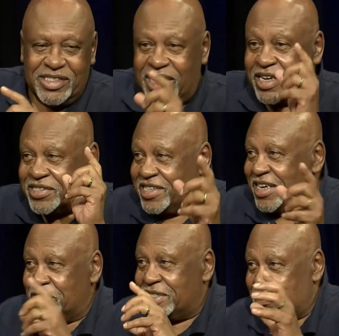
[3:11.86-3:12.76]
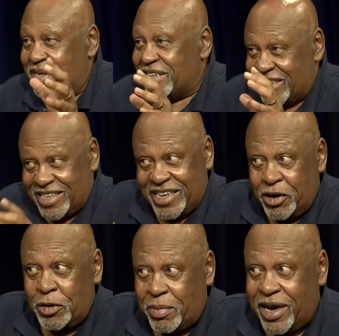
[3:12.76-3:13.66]
Dr. King was speaking, and
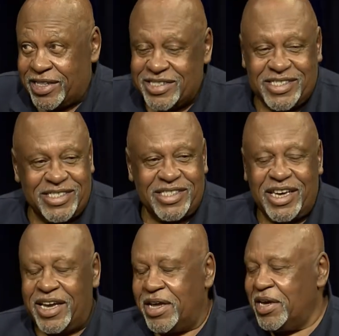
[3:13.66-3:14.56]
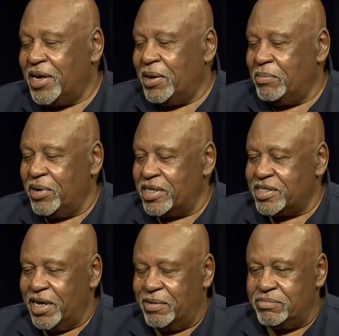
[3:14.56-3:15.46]
everybody listened to that. But
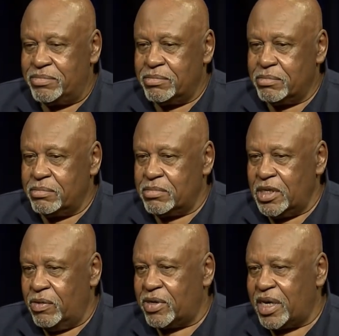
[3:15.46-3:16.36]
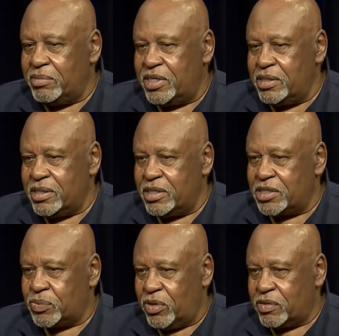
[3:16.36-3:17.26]
um, yeah, what got me into
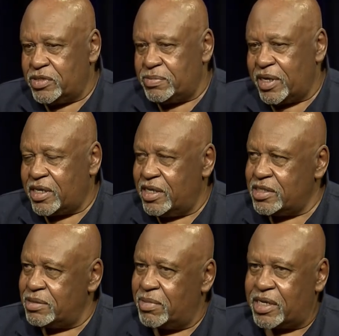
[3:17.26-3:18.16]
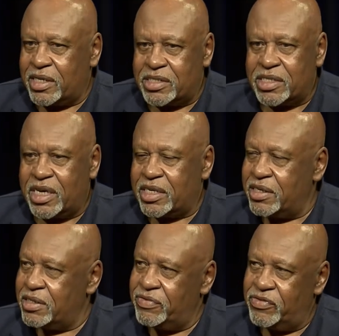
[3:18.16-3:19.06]
this work was my cousin. My cousin got
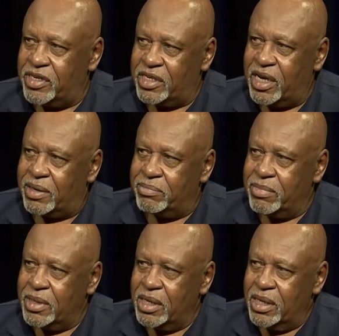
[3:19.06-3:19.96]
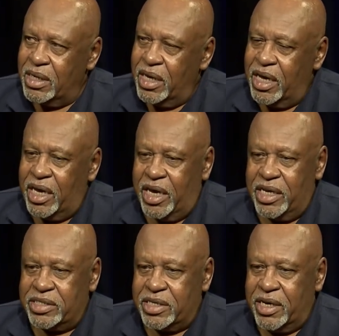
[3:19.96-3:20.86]
killed in Vietnam. Mm.
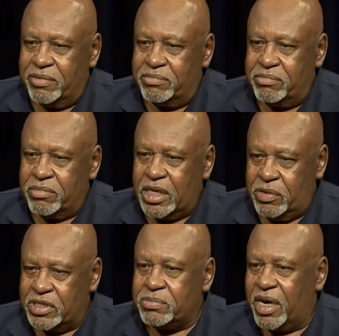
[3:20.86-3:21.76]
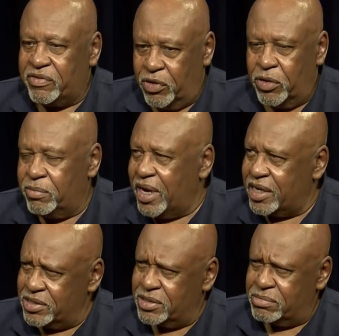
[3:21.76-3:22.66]
And um, he was my role
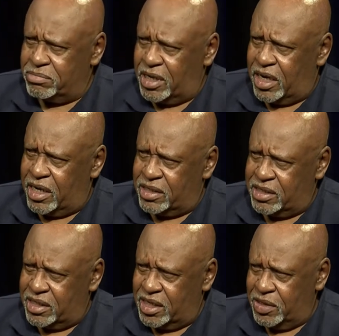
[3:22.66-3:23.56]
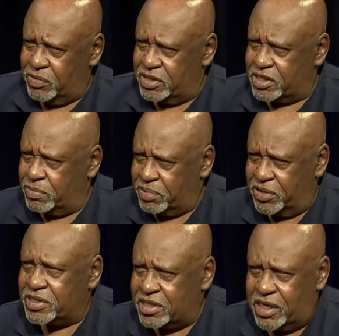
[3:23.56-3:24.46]
model, and he was the
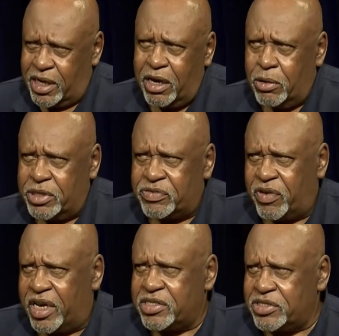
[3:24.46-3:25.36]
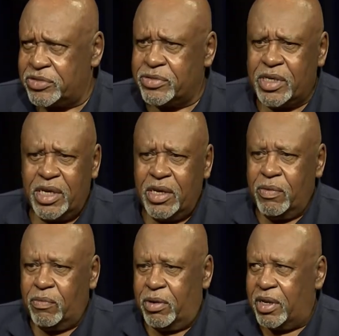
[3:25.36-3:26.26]
person that I always ran to
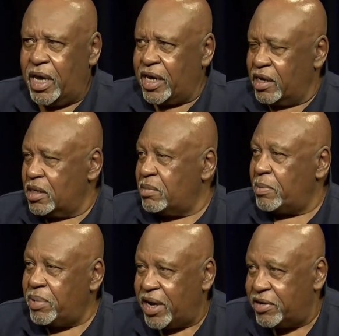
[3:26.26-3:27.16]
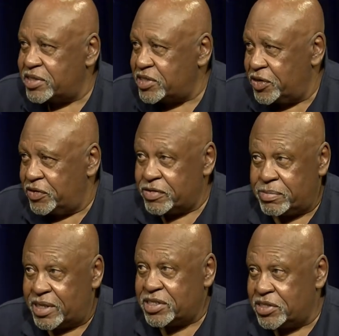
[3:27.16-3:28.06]
when I got on my parents' nerves,
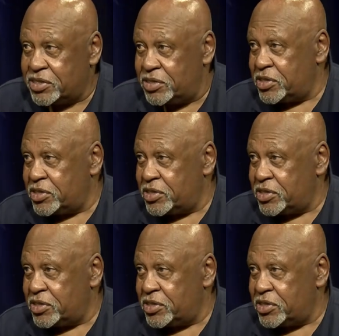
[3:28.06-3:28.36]
my sister's